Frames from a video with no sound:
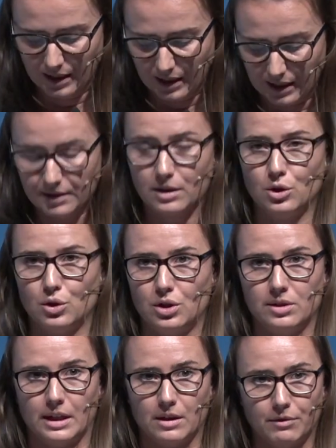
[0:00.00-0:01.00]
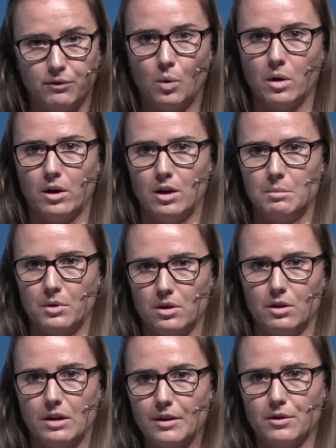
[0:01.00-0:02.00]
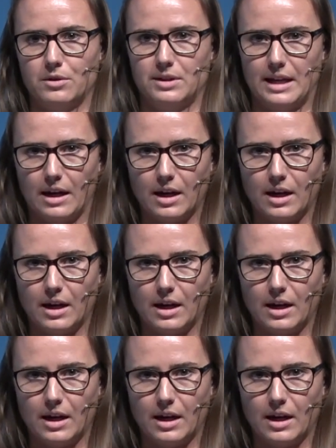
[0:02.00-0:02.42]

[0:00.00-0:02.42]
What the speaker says: institutions like the Forum or others that